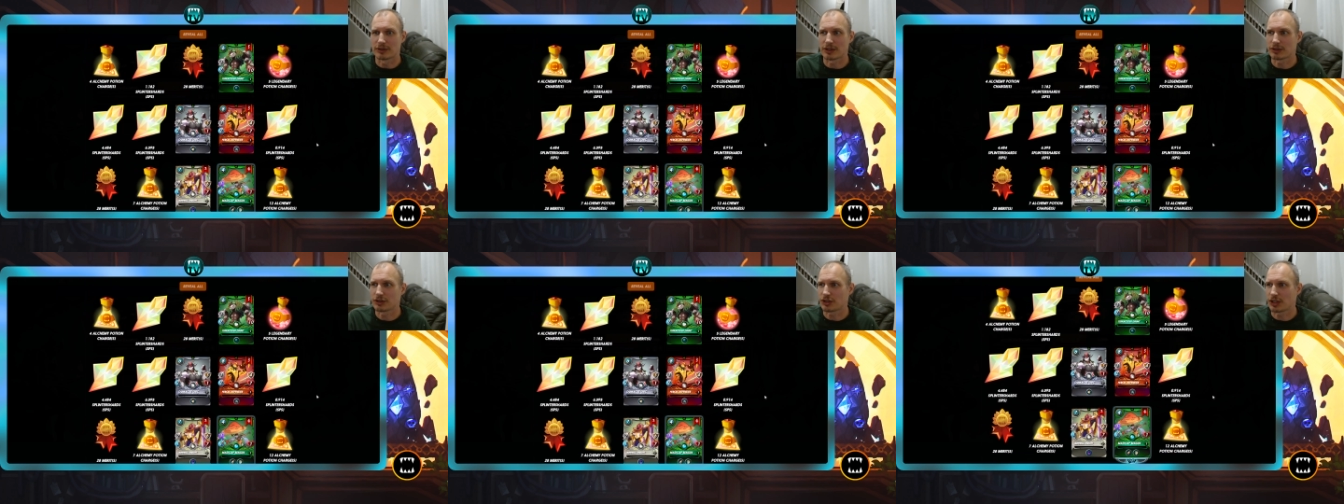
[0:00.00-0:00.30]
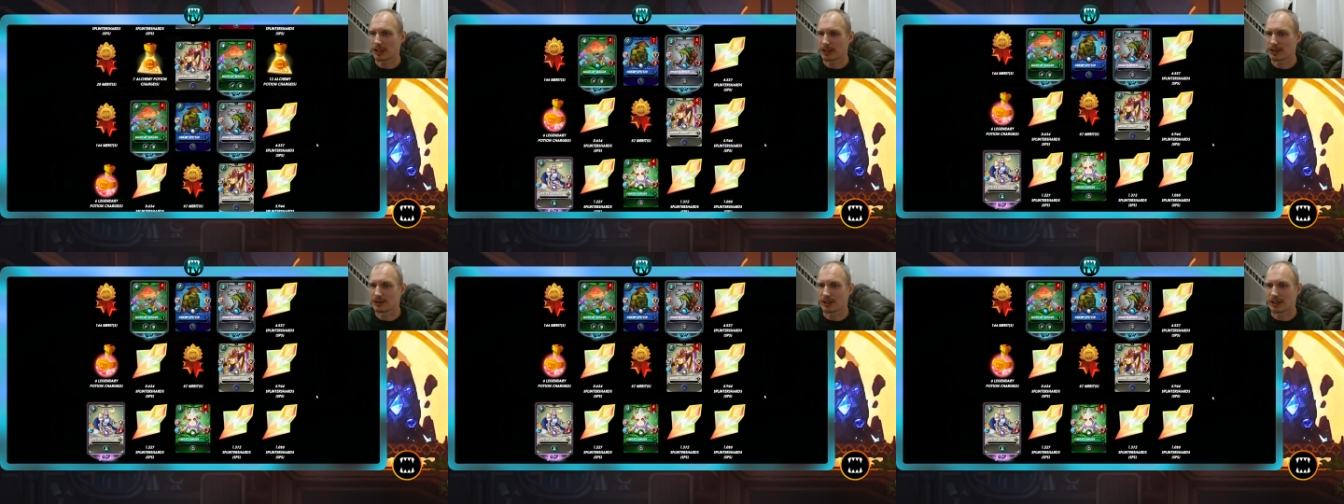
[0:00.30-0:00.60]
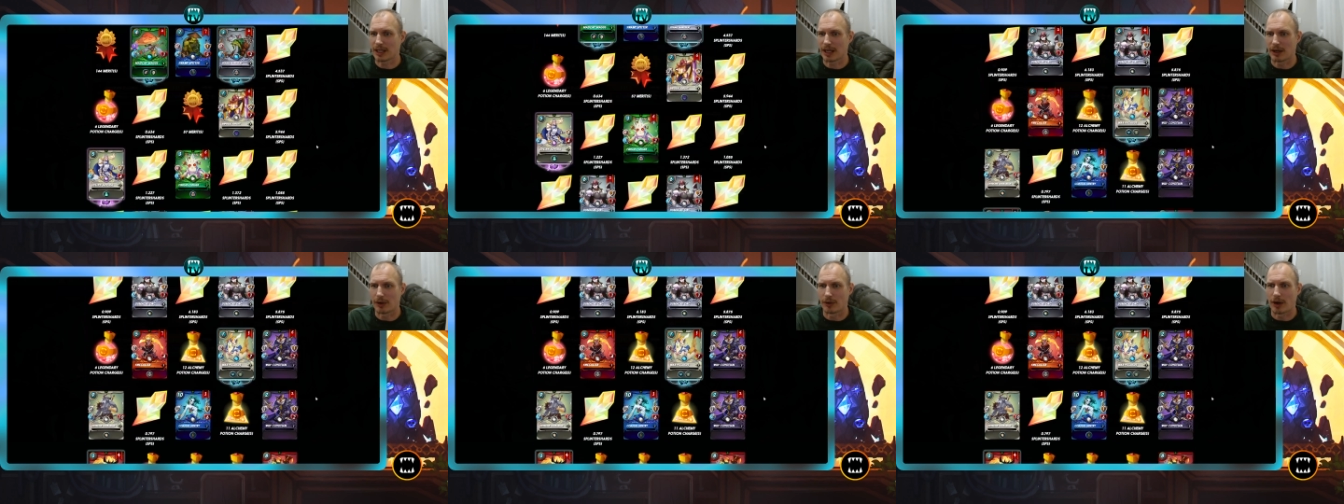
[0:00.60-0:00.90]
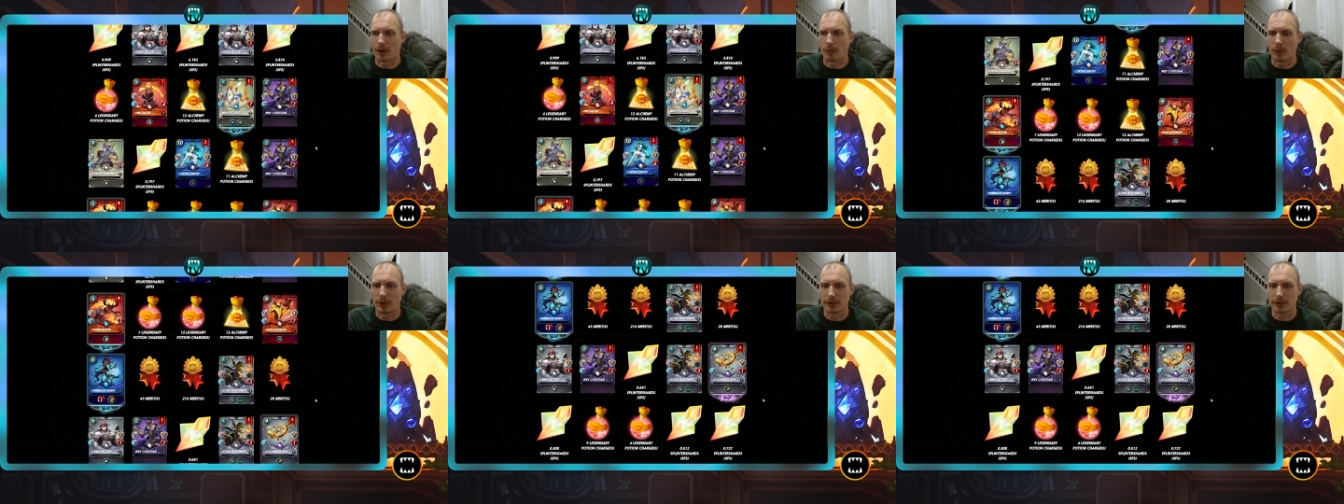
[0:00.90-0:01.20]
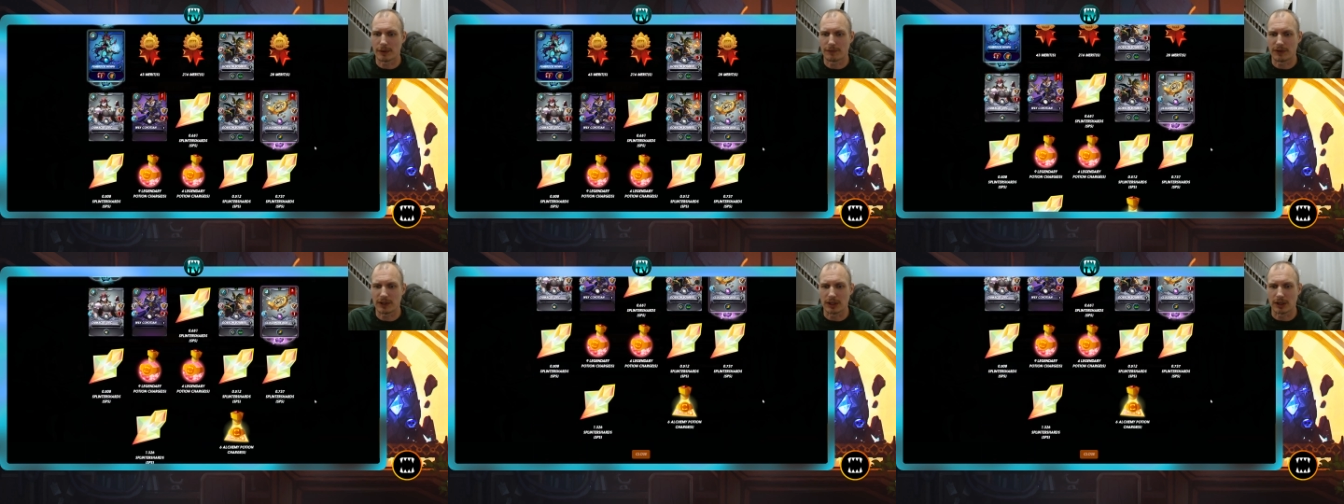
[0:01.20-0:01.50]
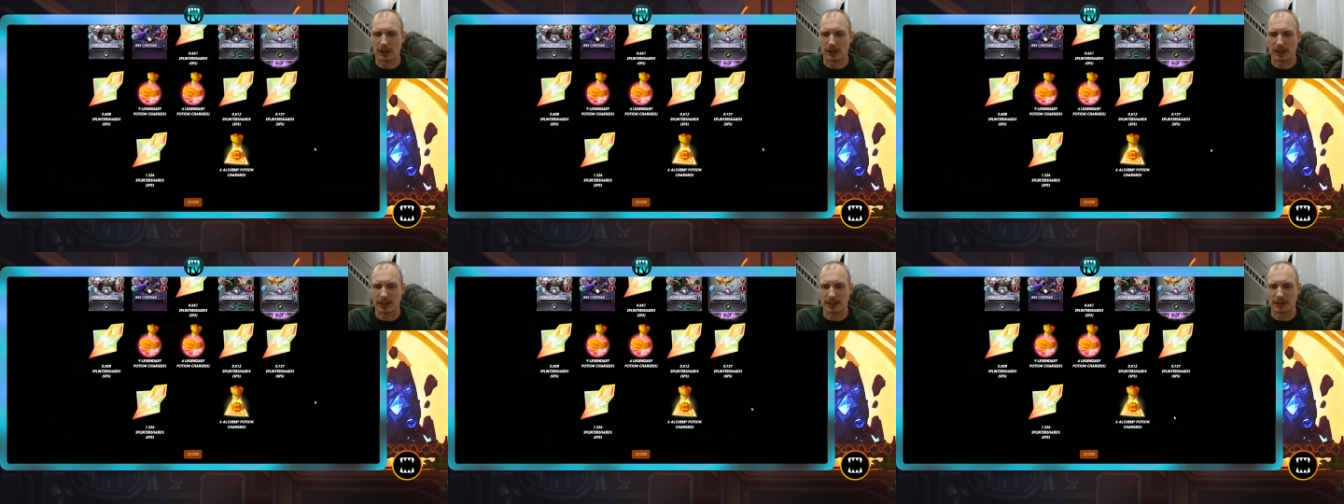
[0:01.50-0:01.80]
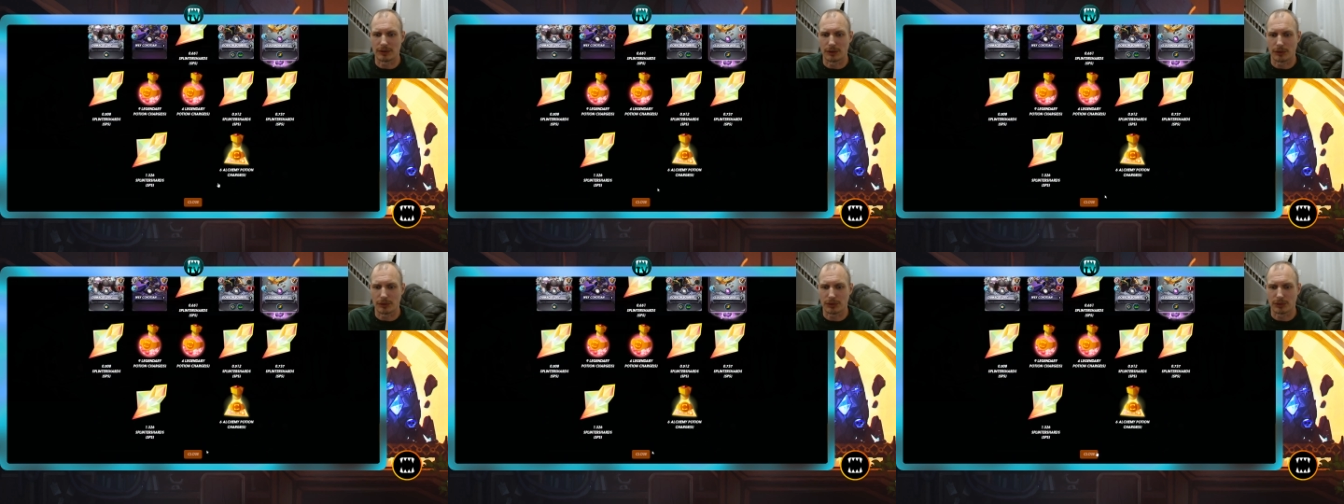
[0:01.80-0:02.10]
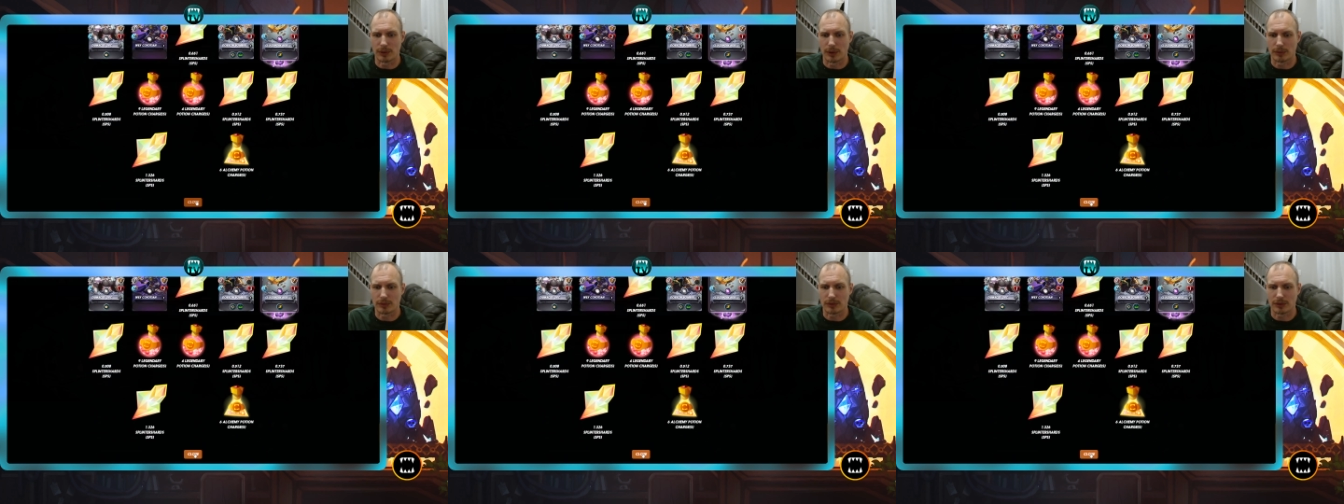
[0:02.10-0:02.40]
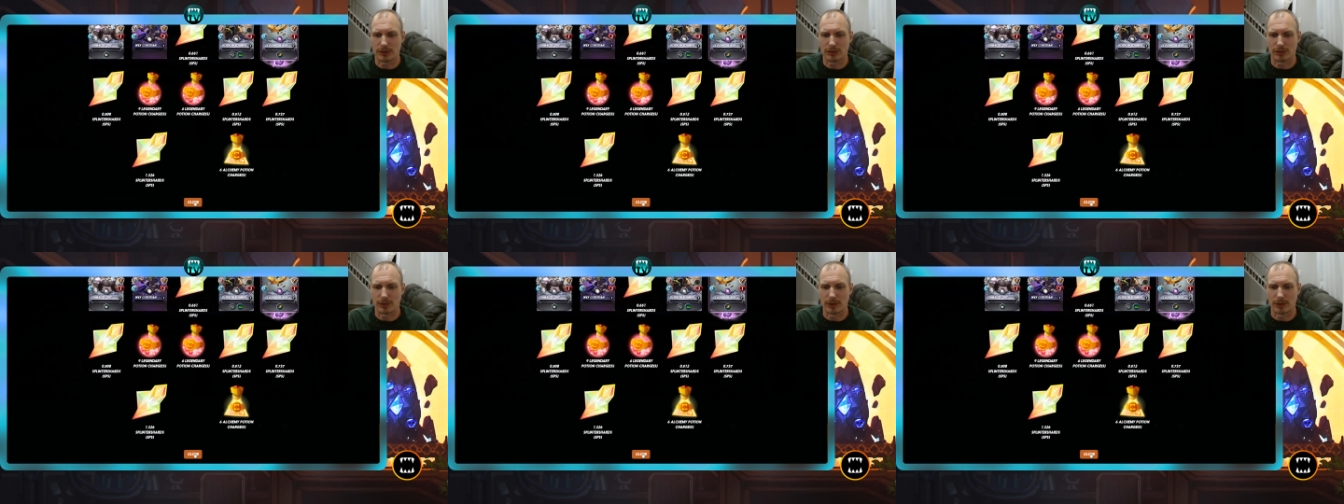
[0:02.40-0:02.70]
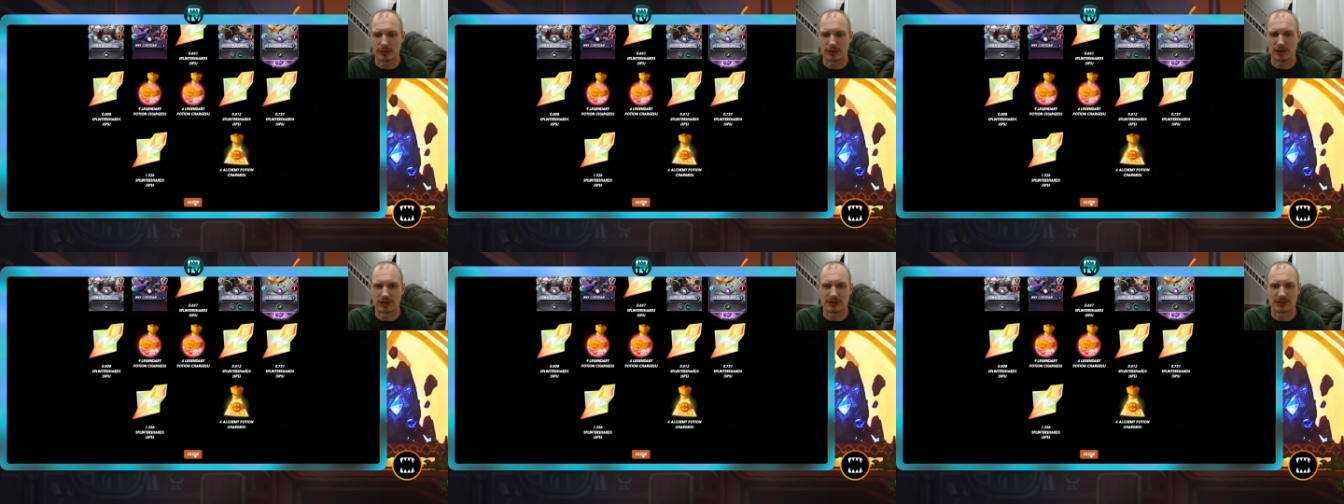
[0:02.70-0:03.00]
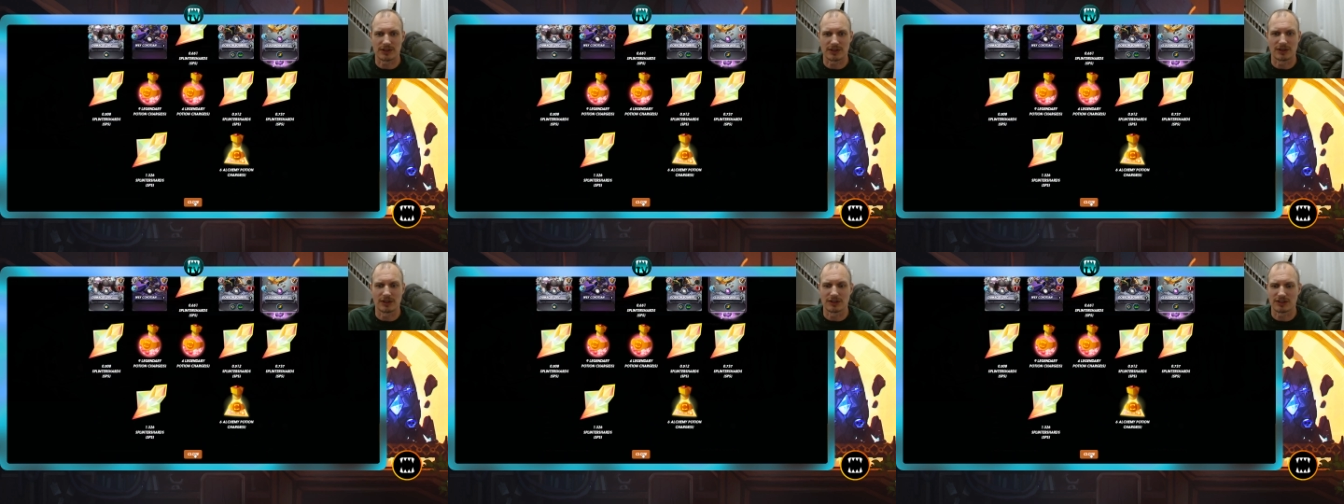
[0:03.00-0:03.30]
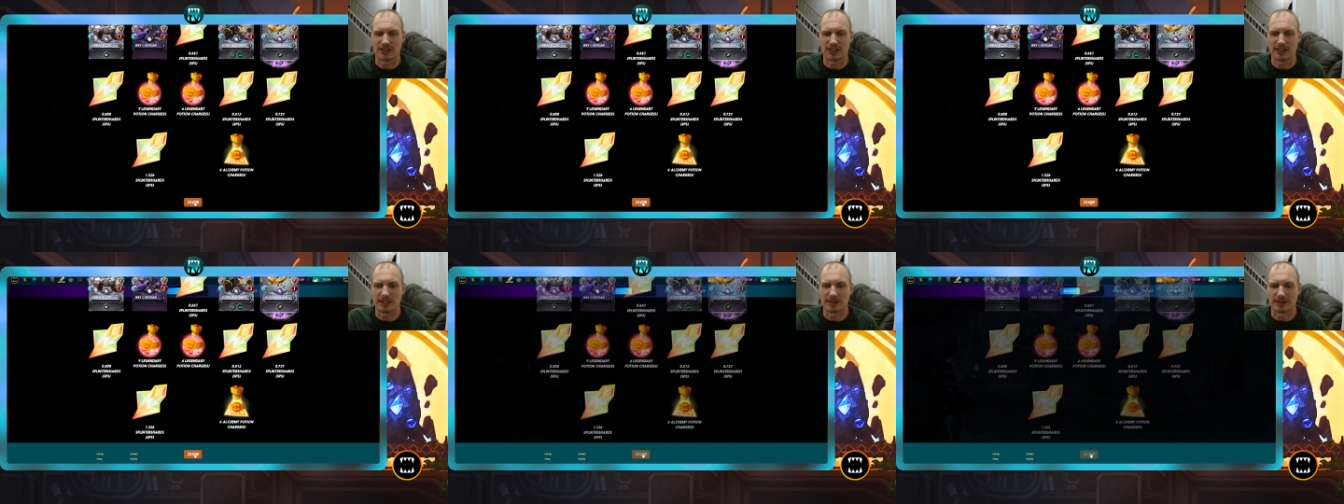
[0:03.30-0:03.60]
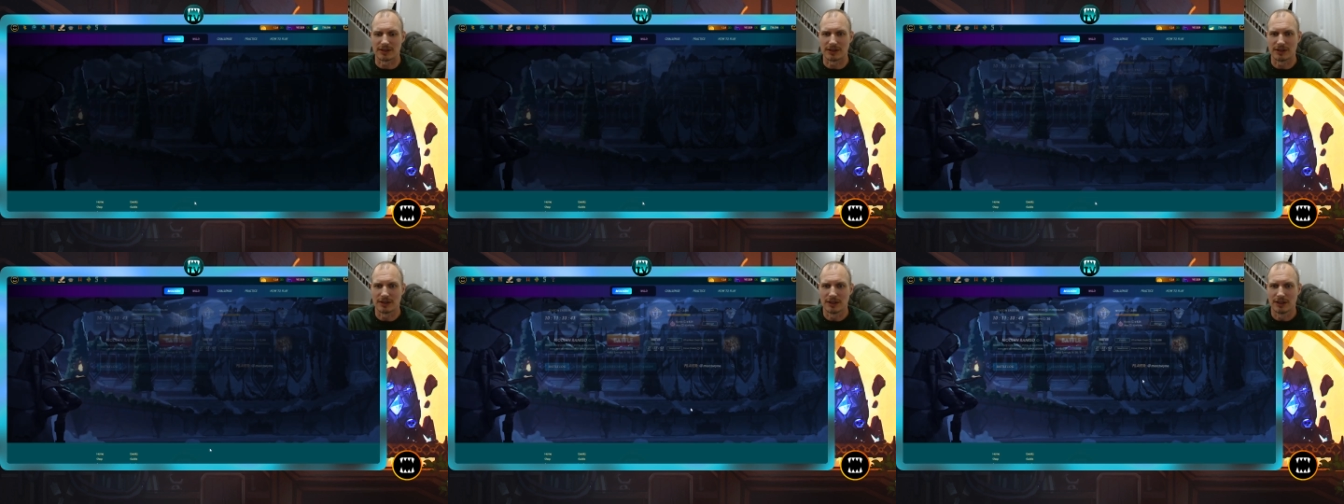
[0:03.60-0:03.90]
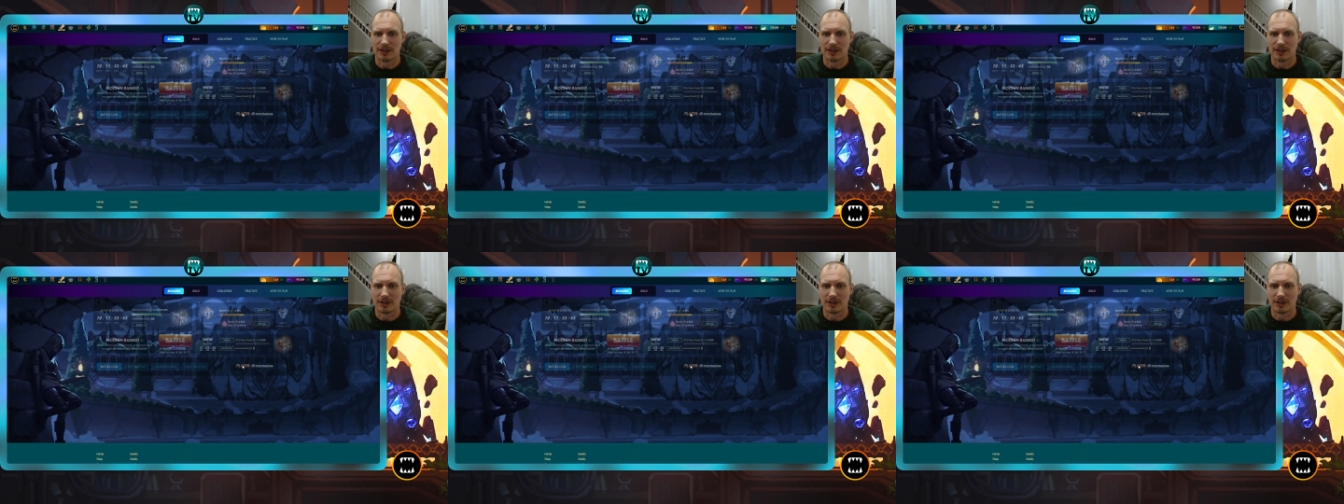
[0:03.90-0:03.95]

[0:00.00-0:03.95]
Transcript: Let's check his account. I wonder if he got any though throughout throughout the the season,